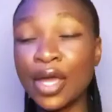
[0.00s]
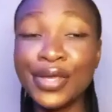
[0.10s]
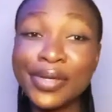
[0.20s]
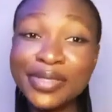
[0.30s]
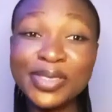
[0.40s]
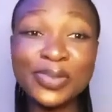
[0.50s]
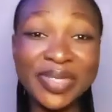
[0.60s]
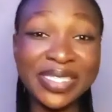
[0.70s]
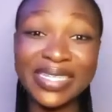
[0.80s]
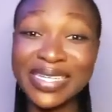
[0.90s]
YouTube
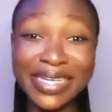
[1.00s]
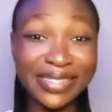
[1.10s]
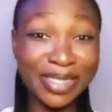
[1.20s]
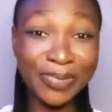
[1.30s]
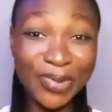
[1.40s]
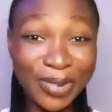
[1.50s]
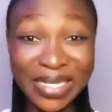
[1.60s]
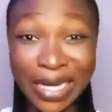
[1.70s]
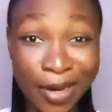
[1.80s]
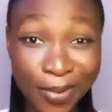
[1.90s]
is in easy mode
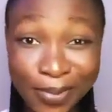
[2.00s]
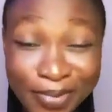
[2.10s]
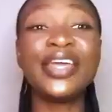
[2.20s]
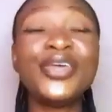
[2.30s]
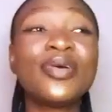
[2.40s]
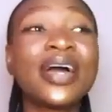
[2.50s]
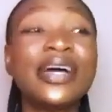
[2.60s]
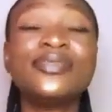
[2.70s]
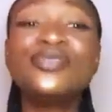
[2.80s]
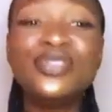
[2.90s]
now. You
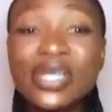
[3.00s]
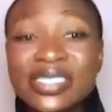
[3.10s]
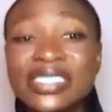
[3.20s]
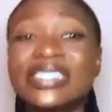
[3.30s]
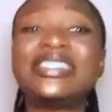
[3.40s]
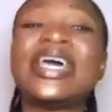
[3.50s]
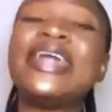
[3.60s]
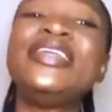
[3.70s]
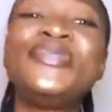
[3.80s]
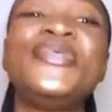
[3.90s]
can just sit
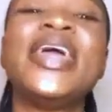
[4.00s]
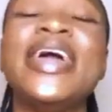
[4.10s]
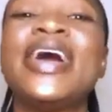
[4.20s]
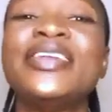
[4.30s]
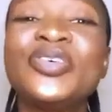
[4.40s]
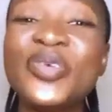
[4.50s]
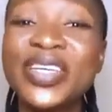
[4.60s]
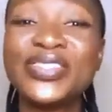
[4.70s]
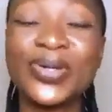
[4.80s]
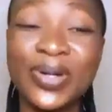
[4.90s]
anywhere and
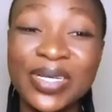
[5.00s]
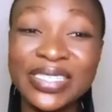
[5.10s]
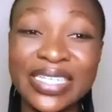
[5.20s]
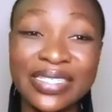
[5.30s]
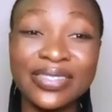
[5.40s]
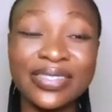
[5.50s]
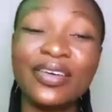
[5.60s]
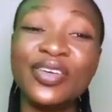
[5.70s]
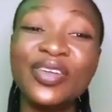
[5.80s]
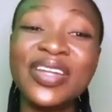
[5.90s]
create your content.
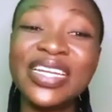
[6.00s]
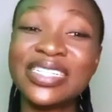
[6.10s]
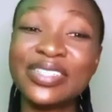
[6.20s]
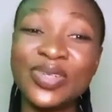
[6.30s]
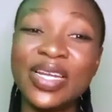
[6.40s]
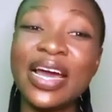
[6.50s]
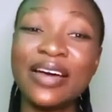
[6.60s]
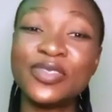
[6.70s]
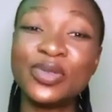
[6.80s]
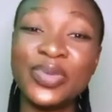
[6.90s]
You don't necessarily
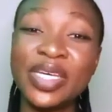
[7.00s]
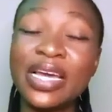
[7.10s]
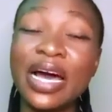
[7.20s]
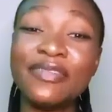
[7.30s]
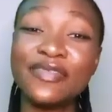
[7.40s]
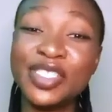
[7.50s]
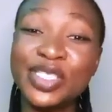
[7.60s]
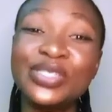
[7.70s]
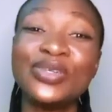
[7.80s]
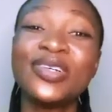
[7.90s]
have to be a
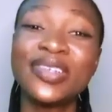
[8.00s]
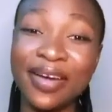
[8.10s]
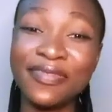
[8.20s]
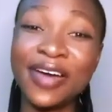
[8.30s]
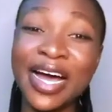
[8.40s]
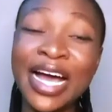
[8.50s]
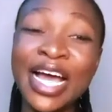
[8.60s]
videographer.